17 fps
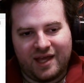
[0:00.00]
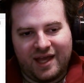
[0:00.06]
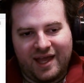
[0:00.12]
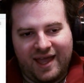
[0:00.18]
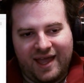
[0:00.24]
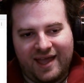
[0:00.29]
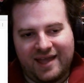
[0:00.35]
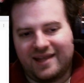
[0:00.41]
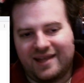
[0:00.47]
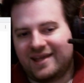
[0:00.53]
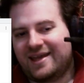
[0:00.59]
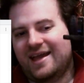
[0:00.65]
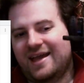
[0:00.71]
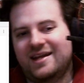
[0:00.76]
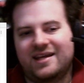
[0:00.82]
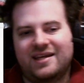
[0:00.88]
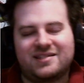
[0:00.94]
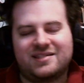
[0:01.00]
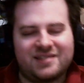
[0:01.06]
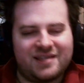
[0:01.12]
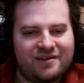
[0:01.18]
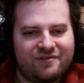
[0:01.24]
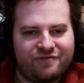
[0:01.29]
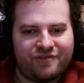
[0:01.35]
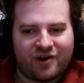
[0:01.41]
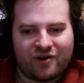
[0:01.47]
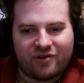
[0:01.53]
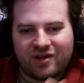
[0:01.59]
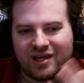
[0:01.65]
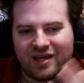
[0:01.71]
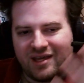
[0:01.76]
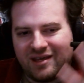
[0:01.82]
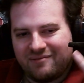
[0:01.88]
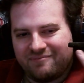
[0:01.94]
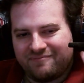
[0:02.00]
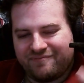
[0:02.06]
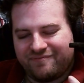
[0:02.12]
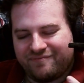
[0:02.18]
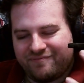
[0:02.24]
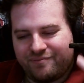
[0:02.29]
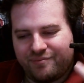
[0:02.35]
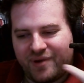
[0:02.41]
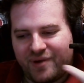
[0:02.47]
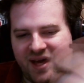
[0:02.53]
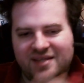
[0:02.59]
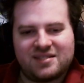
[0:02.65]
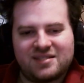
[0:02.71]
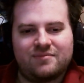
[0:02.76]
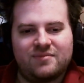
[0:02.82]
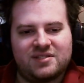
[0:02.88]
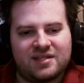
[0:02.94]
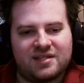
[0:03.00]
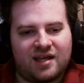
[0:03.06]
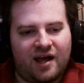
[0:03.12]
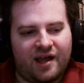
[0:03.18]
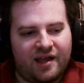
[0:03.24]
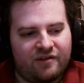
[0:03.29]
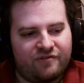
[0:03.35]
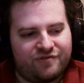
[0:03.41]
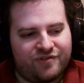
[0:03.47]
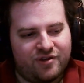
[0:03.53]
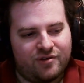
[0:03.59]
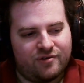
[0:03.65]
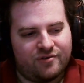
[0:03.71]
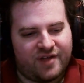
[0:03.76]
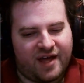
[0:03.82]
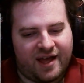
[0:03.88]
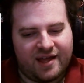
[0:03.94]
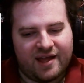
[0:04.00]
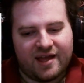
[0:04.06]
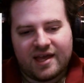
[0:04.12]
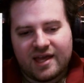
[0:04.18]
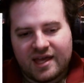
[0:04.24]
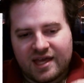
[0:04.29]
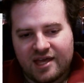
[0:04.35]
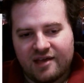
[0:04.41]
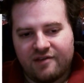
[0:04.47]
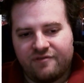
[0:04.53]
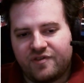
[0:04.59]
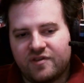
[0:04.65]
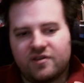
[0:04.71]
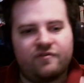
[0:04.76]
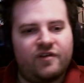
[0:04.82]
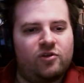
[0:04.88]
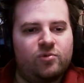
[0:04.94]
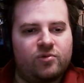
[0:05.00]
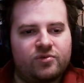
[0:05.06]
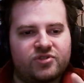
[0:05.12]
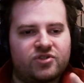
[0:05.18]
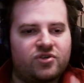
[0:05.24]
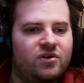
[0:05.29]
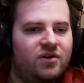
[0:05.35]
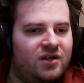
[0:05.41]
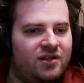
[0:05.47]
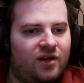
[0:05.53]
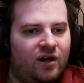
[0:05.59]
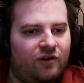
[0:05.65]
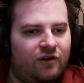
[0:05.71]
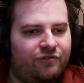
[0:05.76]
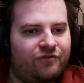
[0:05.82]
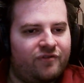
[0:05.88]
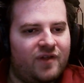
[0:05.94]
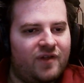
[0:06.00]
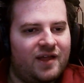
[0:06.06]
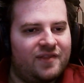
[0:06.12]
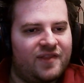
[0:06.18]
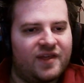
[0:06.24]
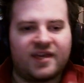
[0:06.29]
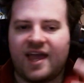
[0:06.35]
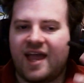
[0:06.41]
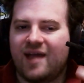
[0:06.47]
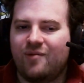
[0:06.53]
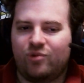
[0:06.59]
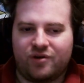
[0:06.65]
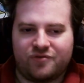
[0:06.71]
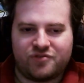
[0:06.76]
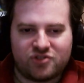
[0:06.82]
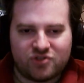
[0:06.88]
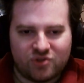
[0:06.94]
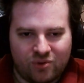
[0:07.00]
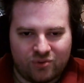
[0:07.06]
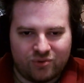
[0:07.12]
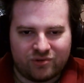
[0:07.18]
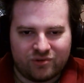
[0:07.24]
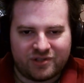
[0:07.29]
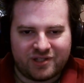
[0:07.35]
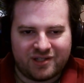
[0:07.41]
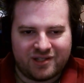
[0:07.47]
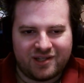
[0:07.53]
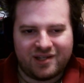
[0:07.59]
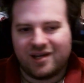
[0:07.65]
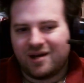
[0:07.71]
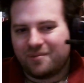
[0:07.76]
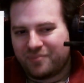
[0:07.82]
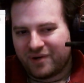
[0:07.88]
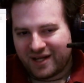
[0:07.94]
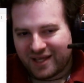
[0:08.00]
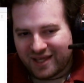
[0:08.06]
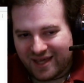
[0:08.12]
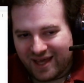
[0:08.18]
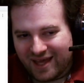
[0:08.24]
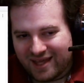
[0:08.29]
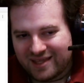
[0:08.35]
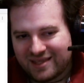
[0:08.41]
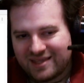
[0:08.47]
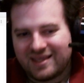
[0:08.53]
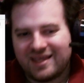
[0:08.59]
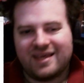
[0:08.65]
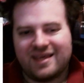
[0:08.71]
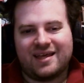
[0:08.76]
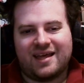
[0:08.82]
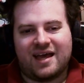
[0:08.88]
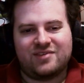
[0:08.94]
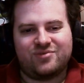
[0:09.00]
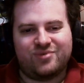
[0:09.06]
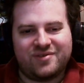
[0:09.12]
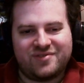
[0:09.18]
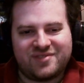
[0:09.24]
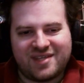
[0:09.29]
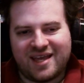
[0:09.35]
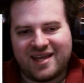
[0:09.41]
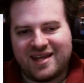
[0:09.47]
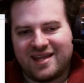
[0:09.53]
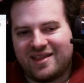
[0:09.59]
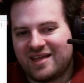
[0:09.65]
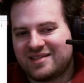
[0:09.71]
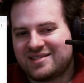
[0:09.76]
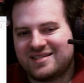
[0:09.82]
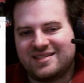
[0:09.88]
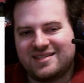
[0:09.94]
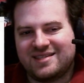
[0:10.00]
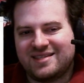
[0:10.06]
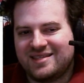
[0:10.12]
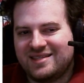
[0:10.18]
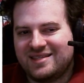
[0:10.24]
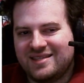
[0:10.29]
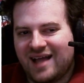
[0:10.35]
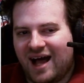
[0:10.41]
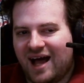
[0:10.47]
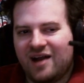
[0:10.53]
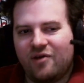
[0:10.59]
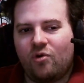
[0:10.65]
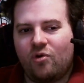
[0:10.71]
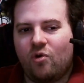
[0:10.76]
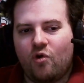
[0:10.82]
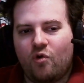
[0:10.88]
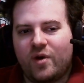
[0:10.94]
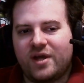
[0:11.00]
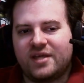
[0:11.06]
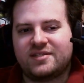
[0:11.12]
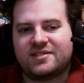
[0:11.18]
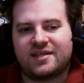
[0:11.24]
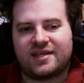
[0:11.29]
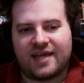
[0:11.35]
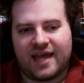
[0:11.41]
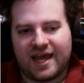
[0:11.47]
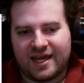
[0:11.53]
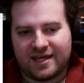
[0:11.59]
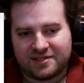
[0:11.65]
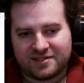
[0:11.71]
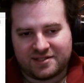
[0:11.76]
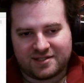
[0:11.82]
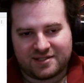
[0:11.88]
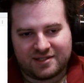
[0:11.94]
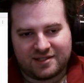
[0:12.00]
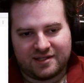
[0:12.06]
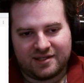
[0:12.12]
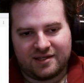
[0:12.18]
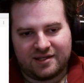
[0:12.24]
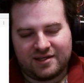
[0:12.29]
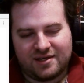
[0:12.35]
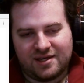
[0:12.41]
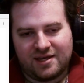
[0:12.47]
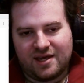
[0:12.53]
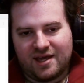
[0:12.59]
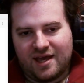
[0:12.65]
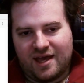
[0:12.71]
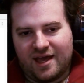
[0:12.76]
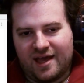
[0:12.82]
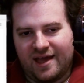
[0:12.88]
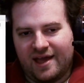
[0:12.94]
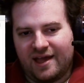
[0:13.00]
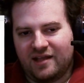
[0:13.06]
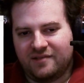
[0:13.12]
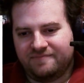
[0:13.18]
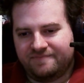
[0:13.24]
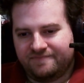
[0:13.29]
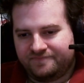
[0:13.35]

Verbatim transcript: And again, it's a very pessimistic kind of view that if the developer was good enough, the game would have sold. But again, as we've said, that's not always the case. And